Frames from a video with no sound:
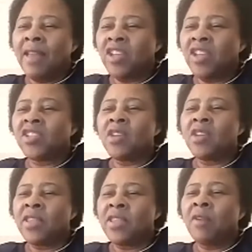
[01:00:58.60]
a
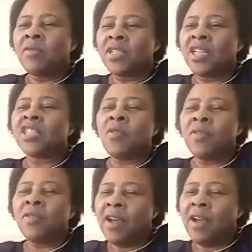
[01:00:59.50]
nation without
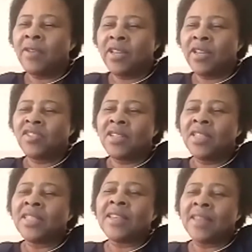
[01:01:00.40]
its own
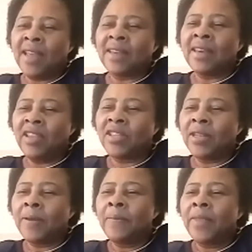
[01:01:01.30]
language is a dead
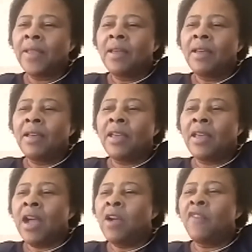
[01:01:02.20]
nation.
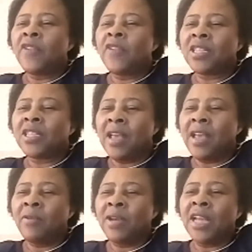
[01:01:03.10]
I often say when